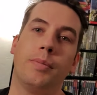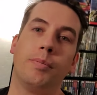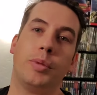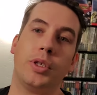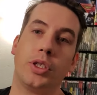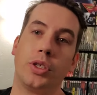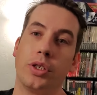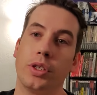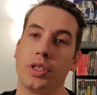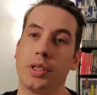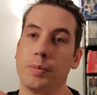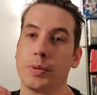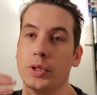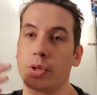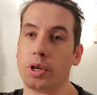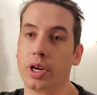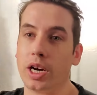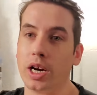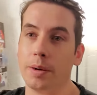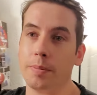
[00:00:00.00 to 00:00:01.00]
be sure to
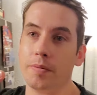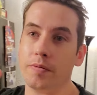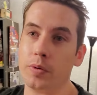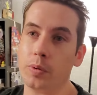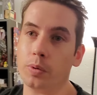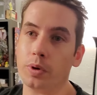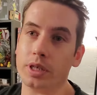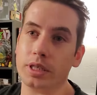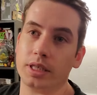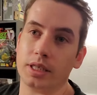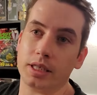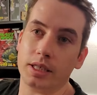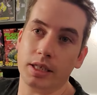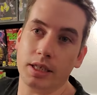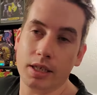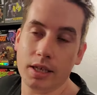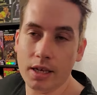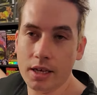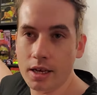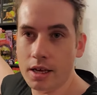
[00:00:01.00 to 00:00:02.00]
subscribe if you want to
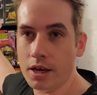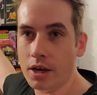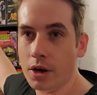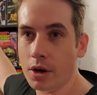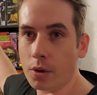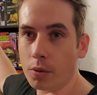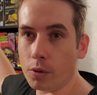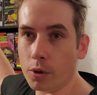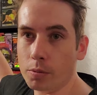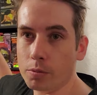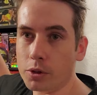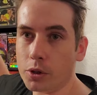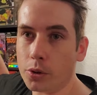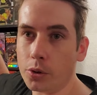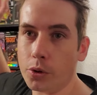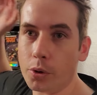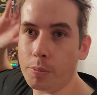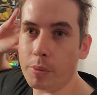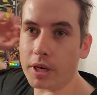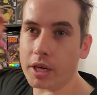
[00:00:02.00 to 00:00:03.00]
see room
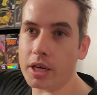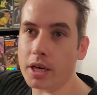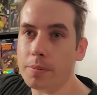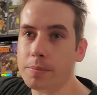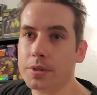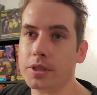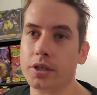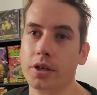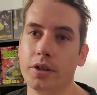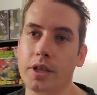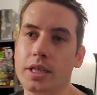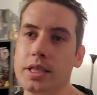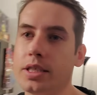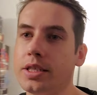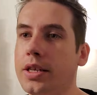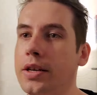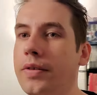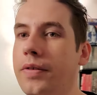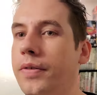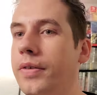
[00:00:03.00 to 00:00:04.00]
tour, pickups, and all that
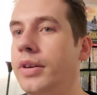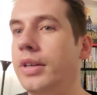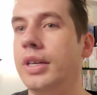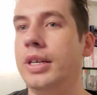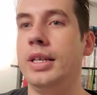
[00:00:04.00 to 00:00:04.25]
stuff.